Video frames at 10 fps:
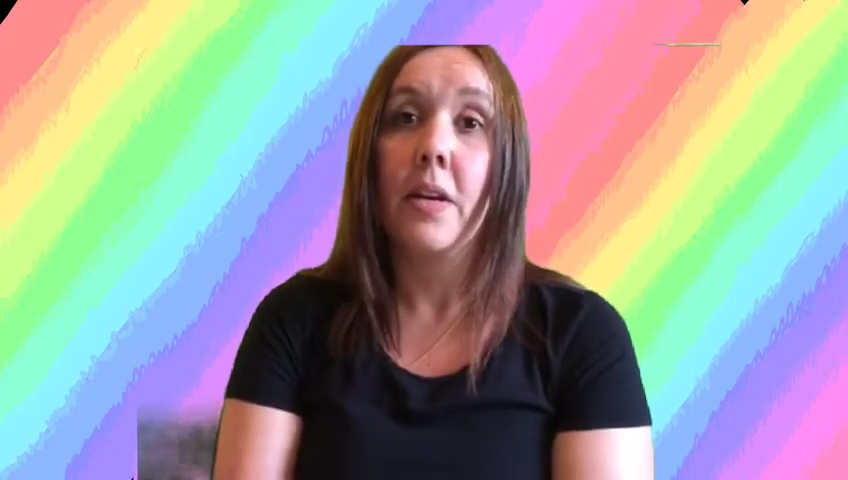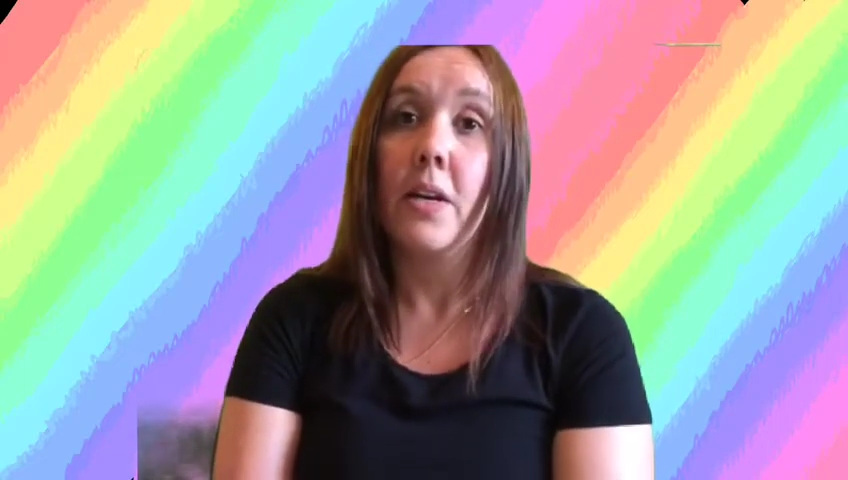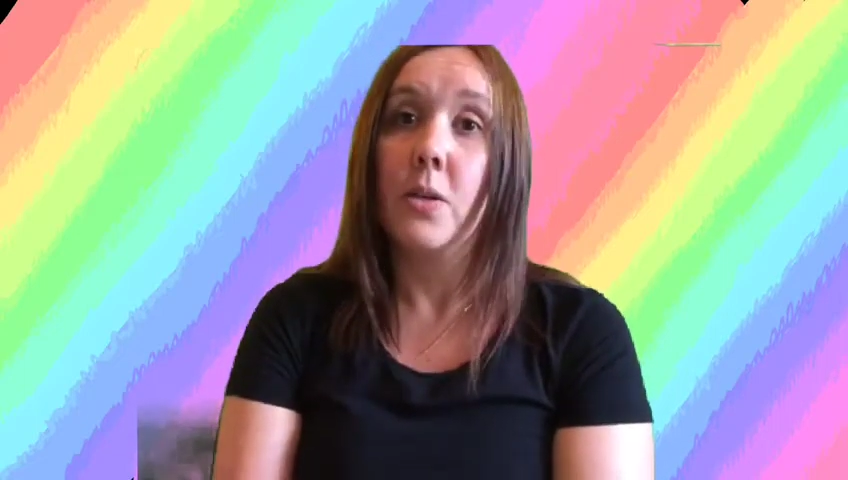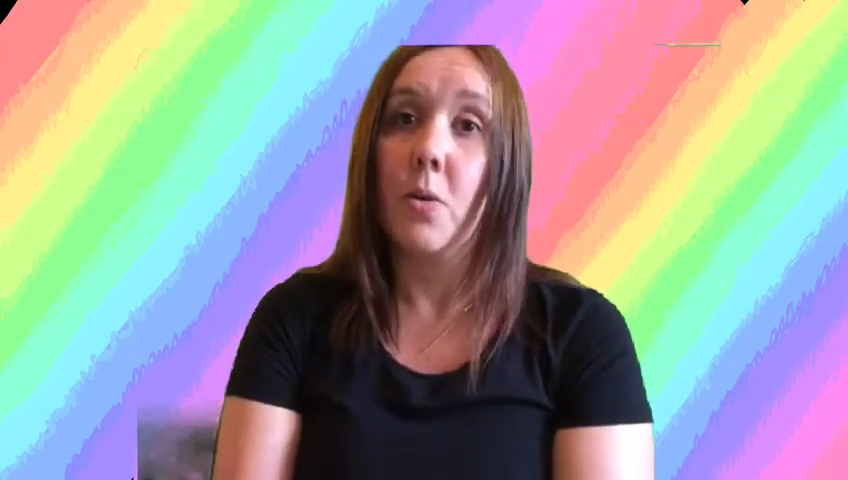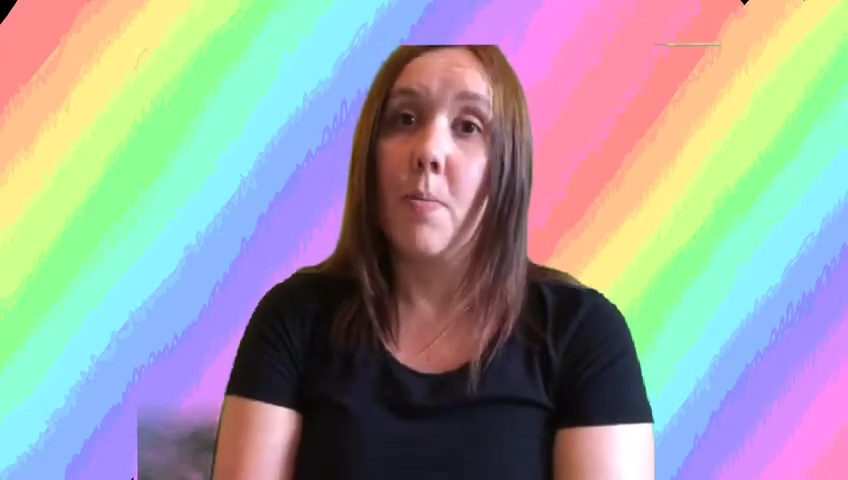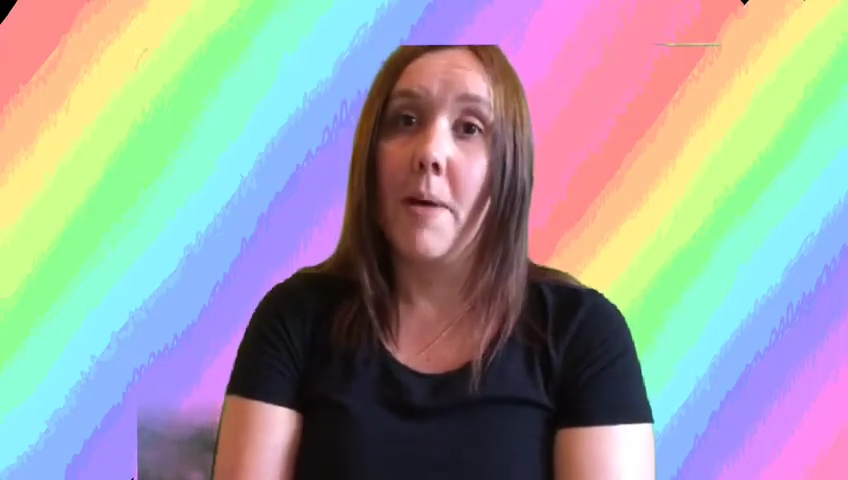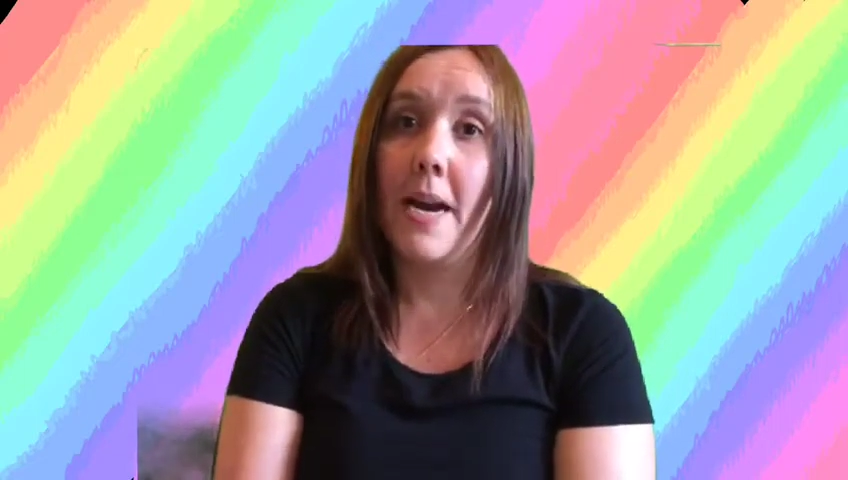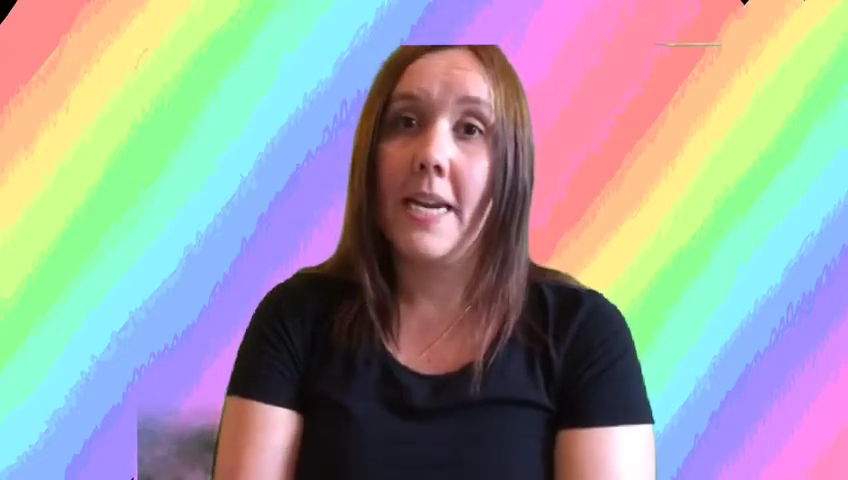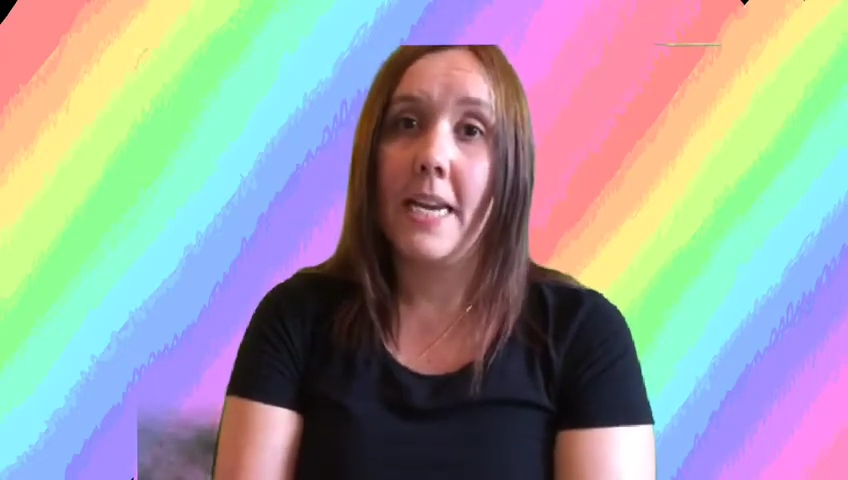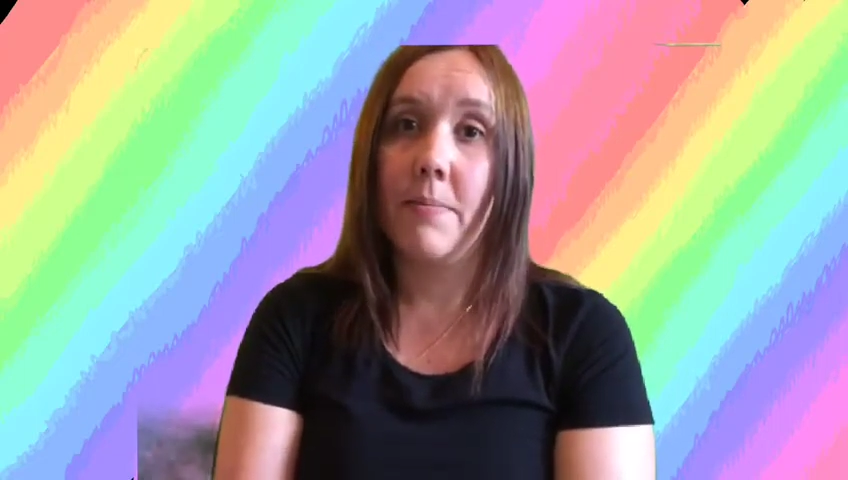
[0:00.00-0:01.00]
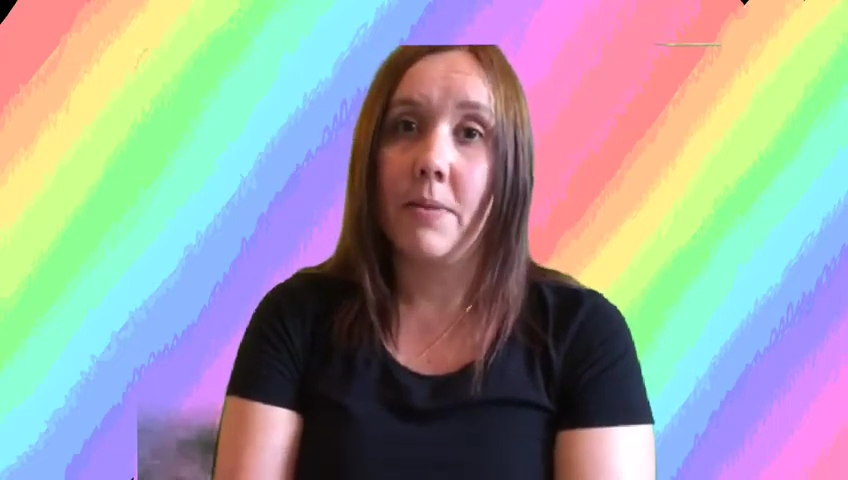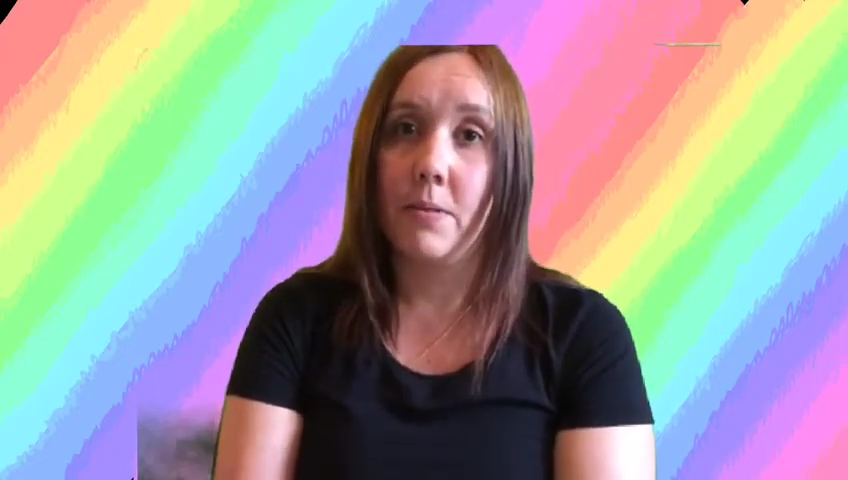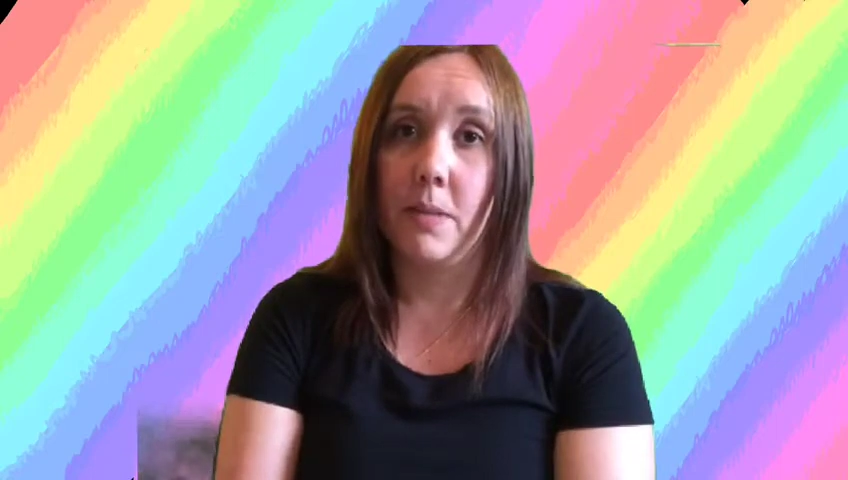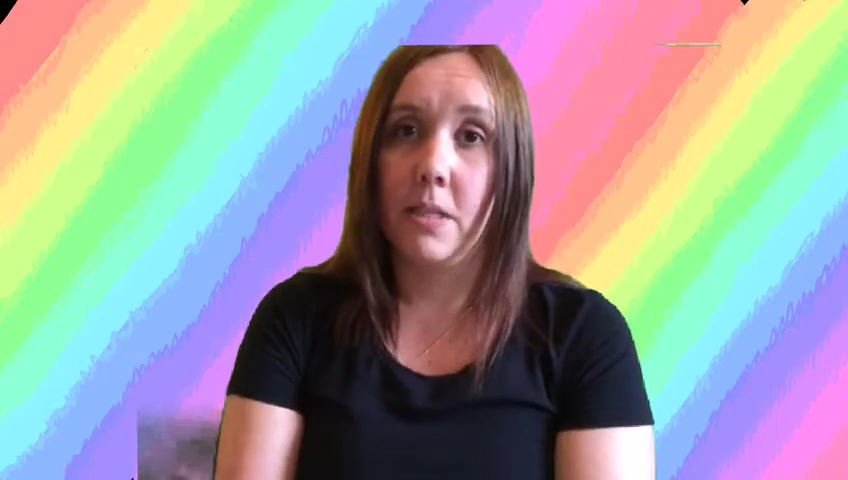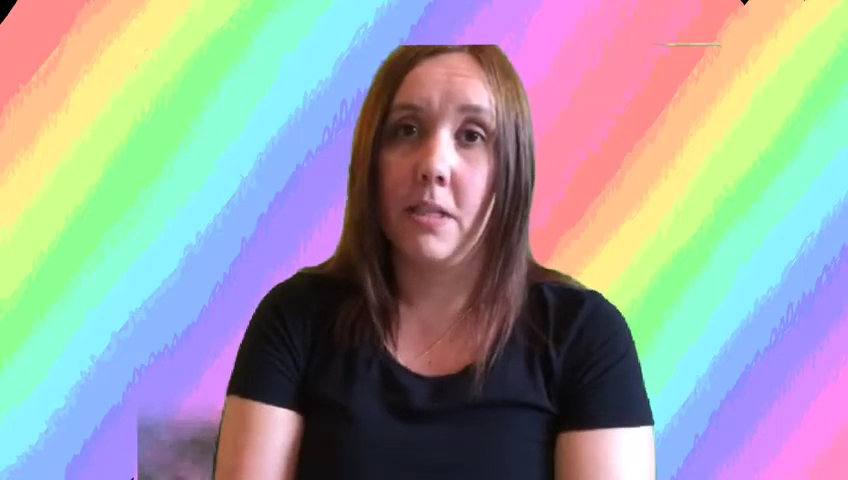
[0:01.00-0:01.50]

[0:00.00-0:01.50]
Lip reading: So my name is Mrs.